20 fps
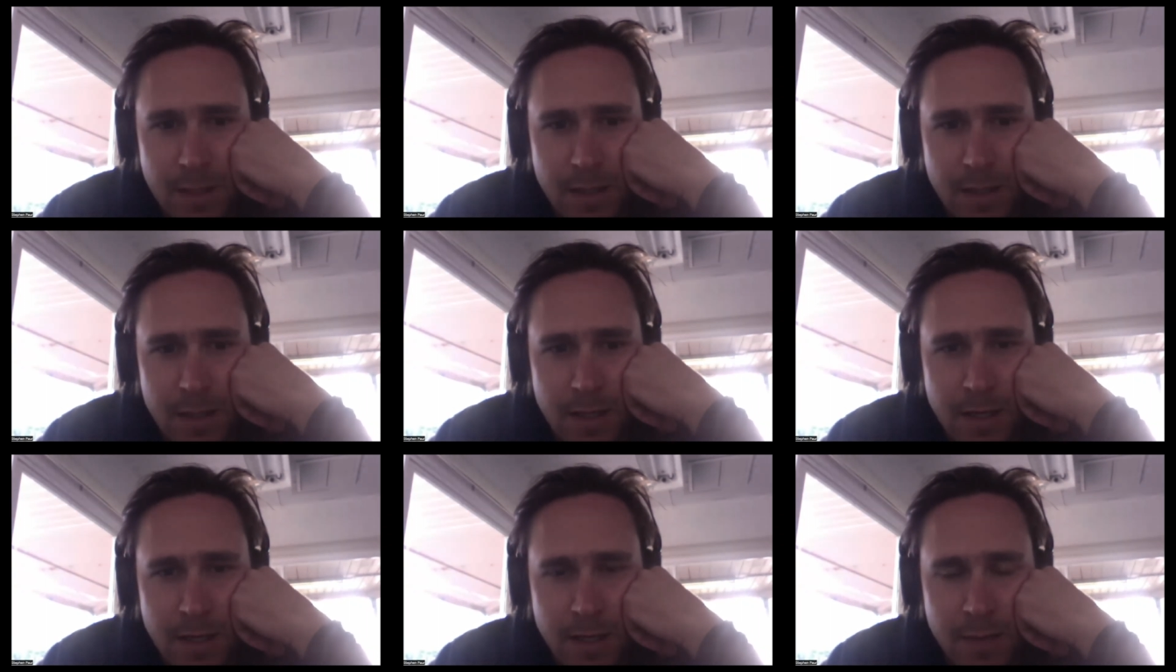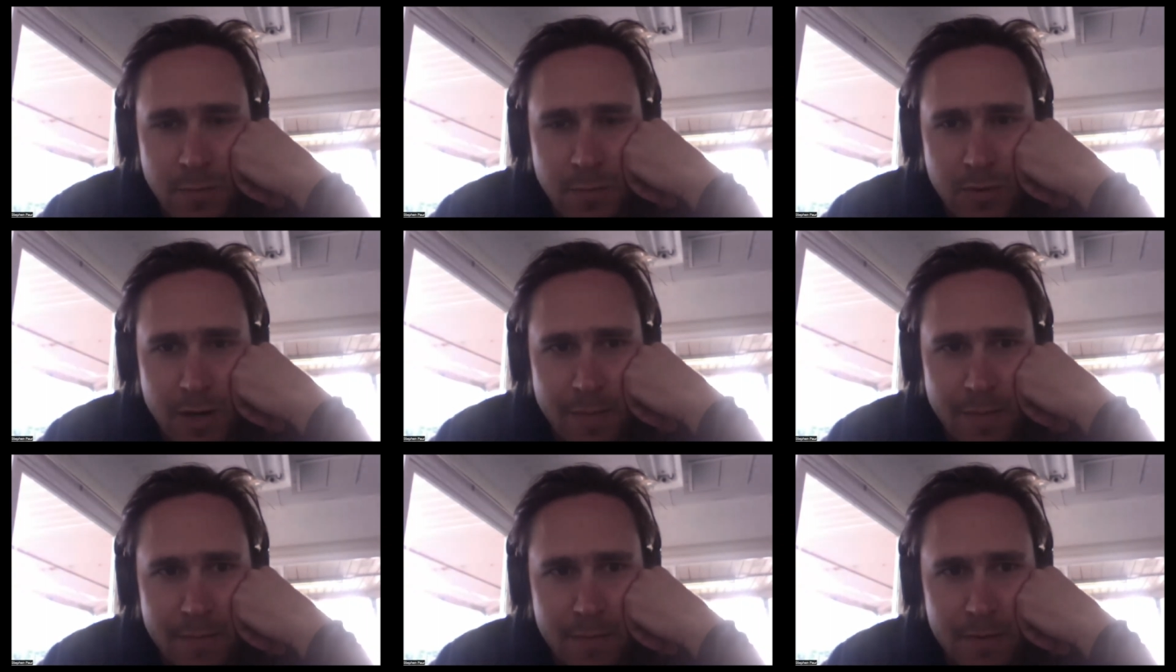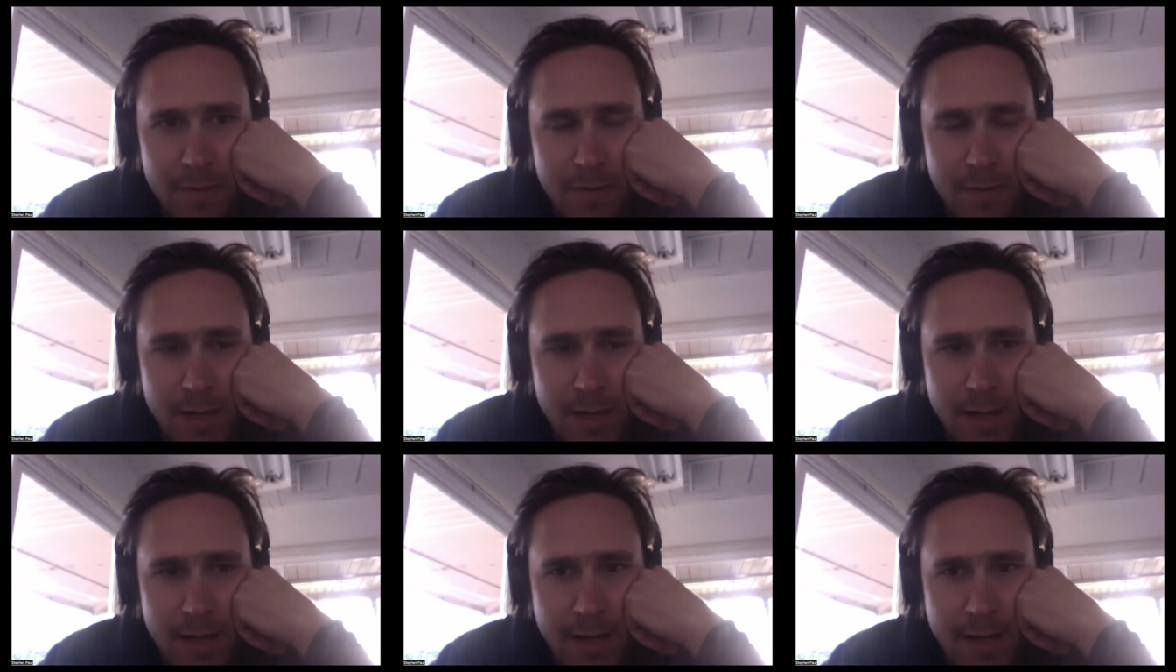and prep
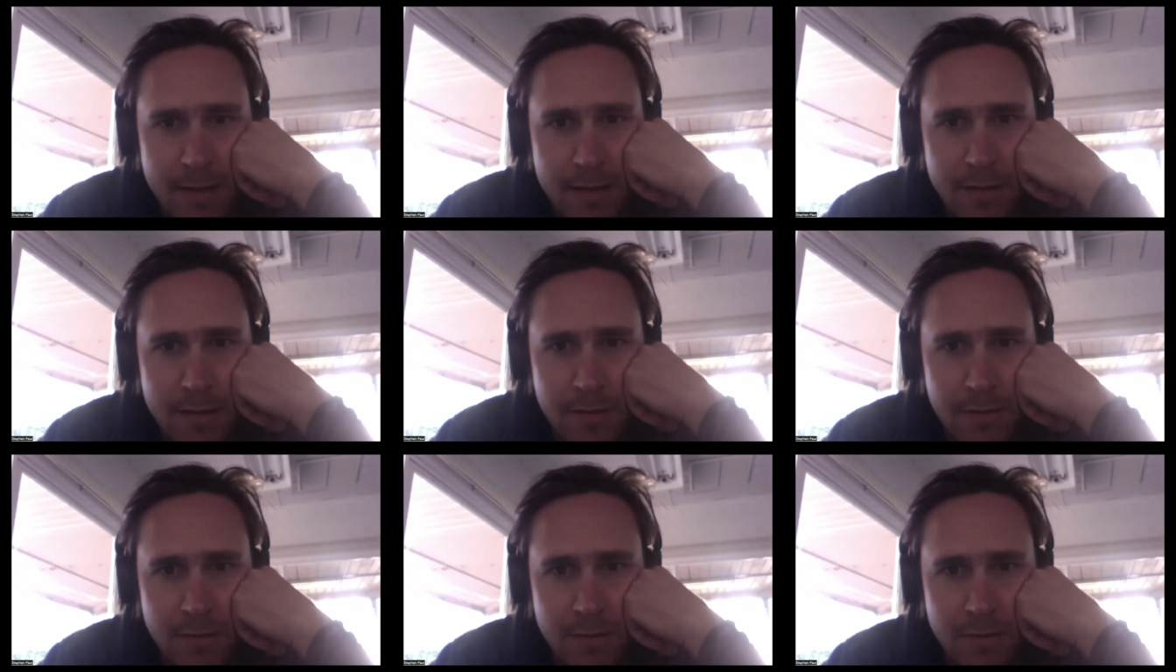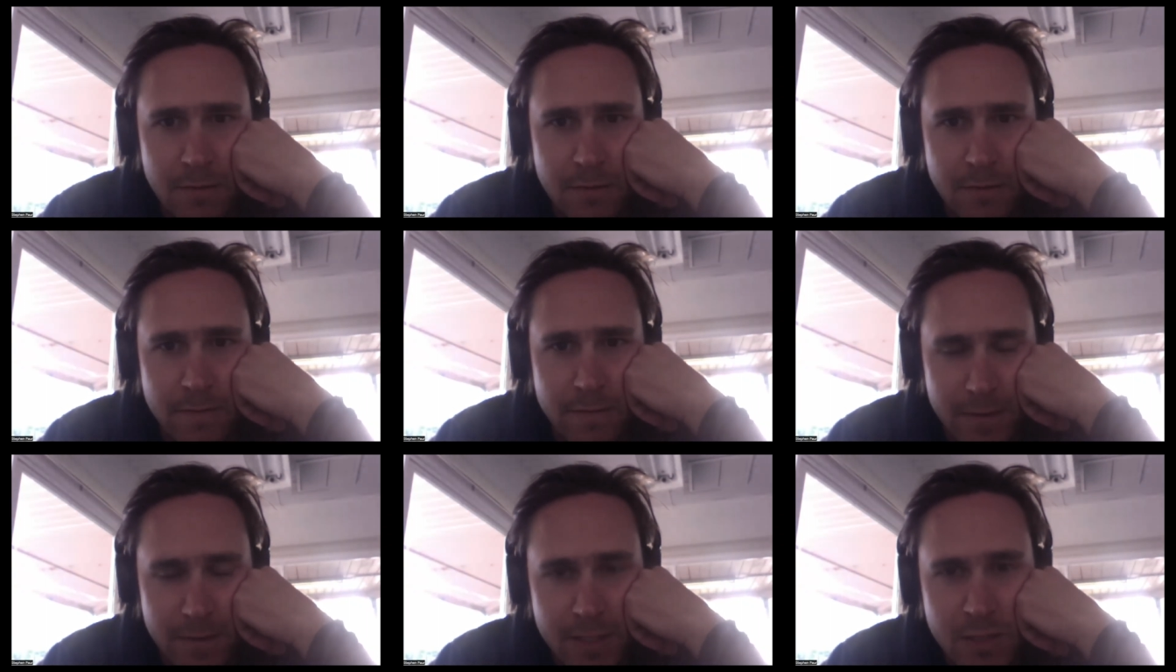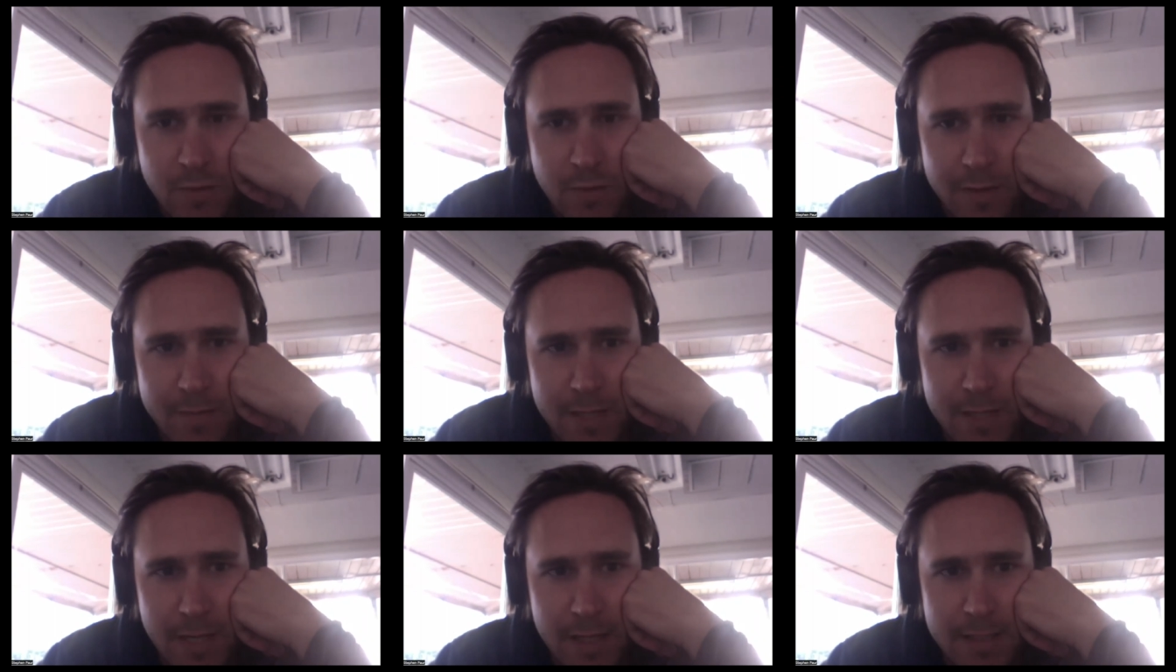that I had to do for this
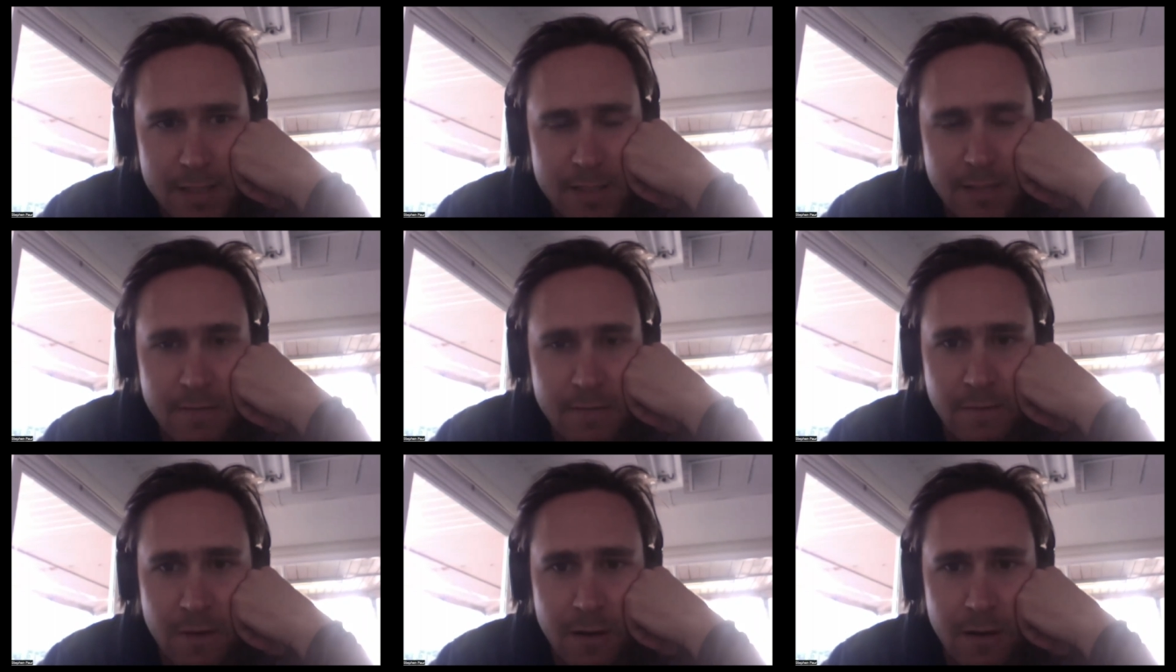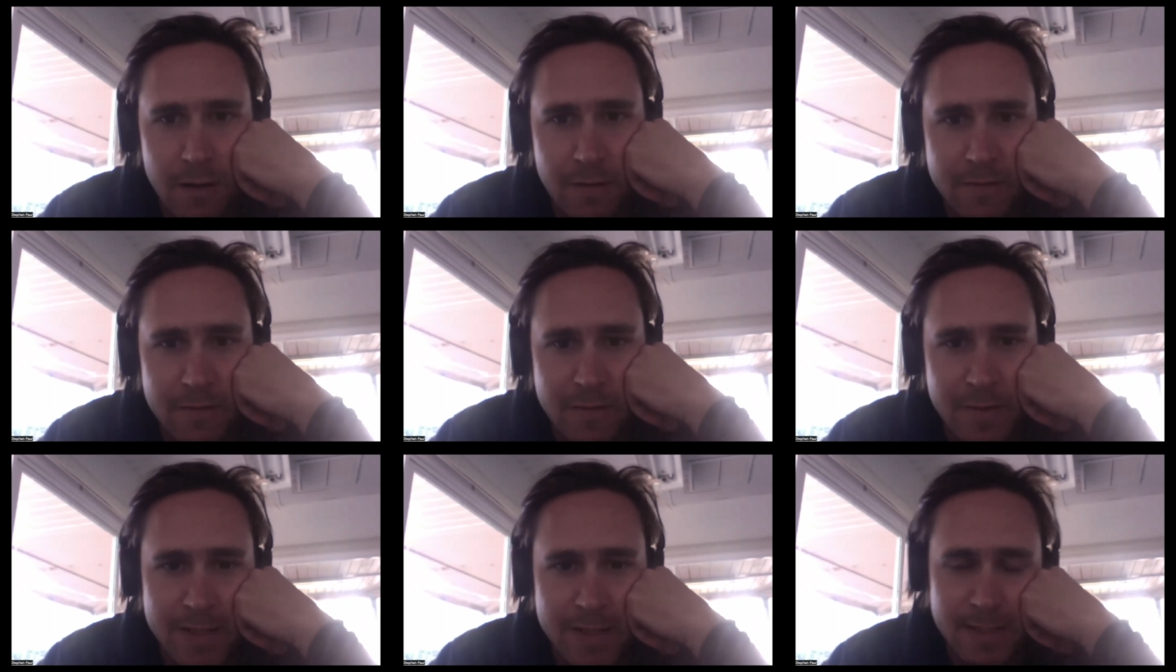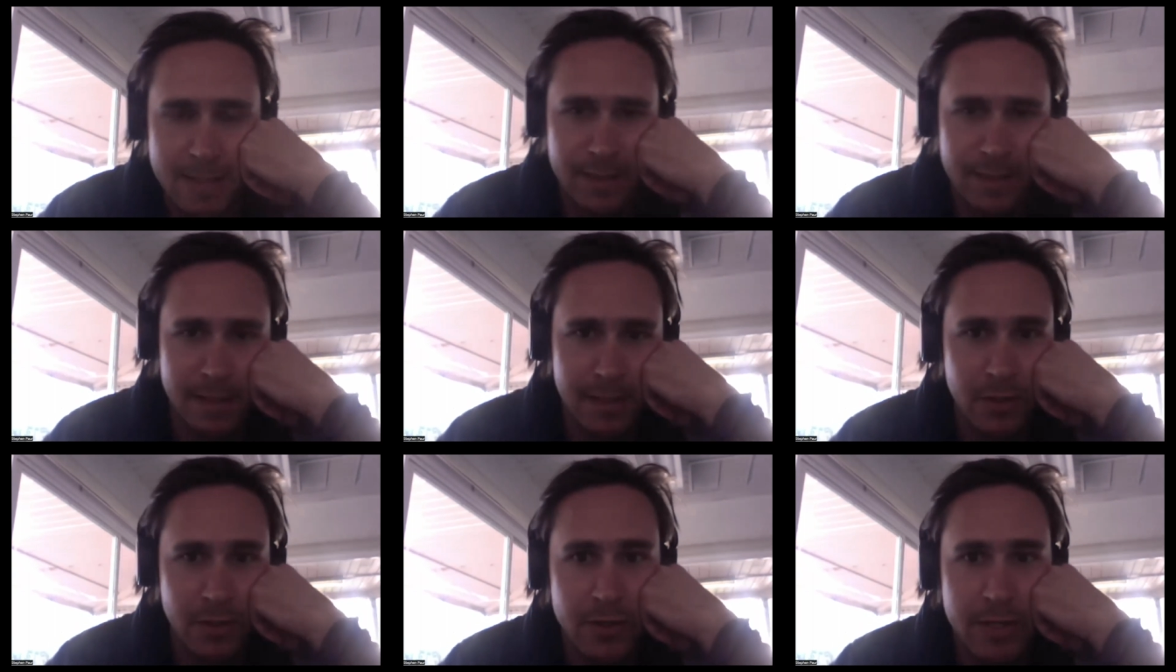web text involved
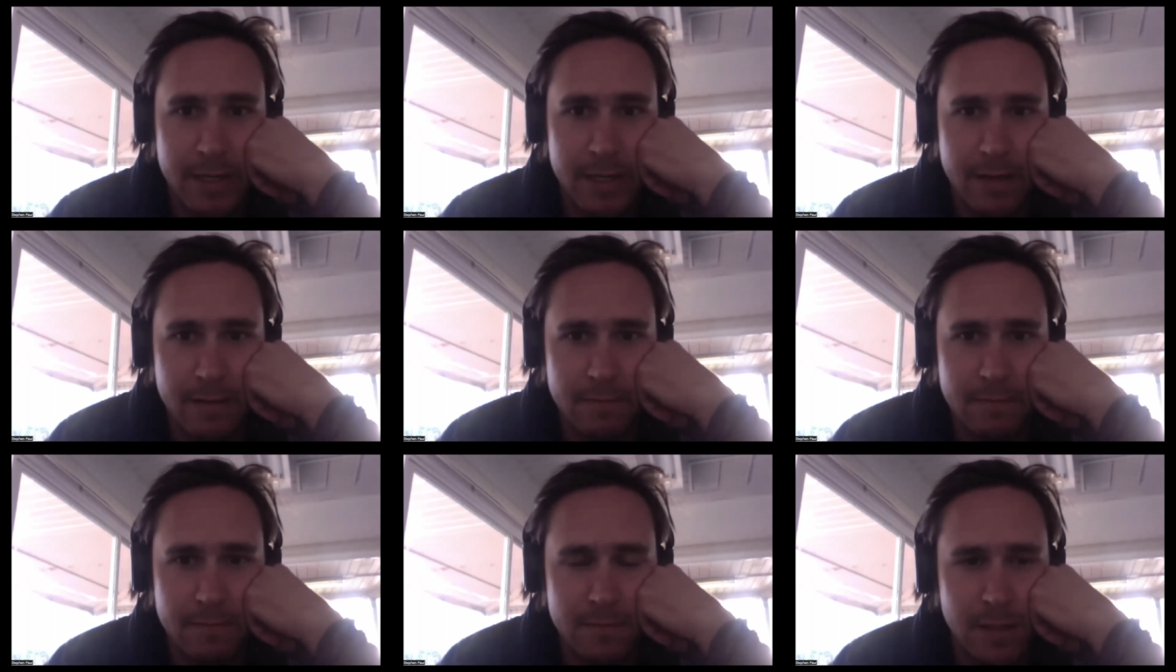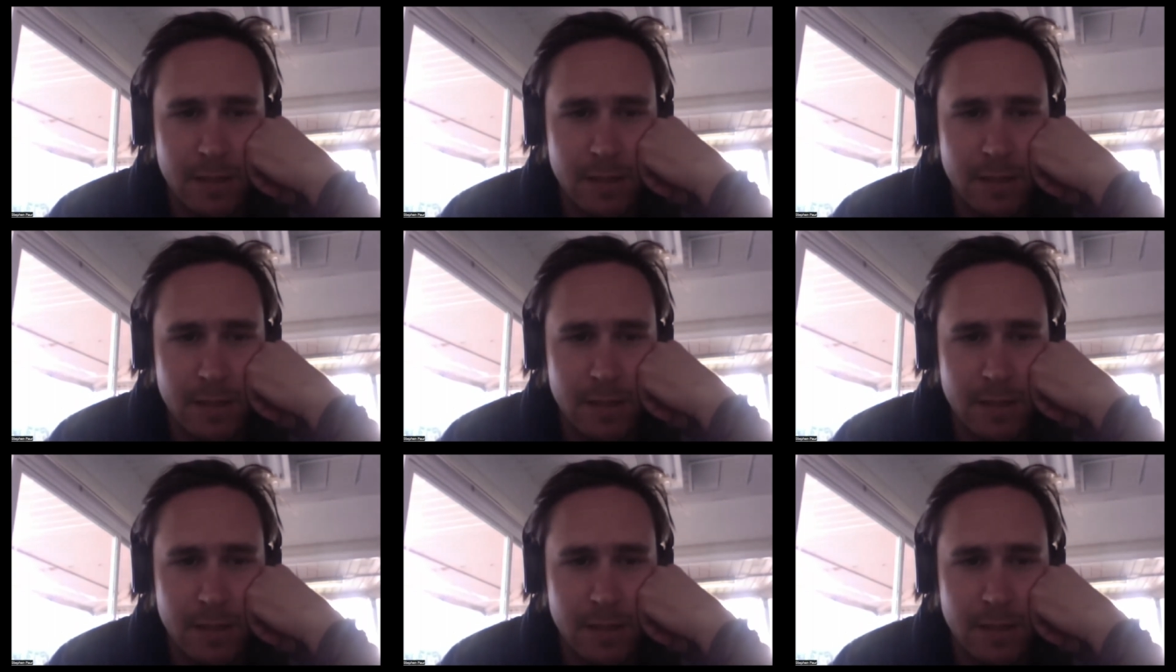basically learning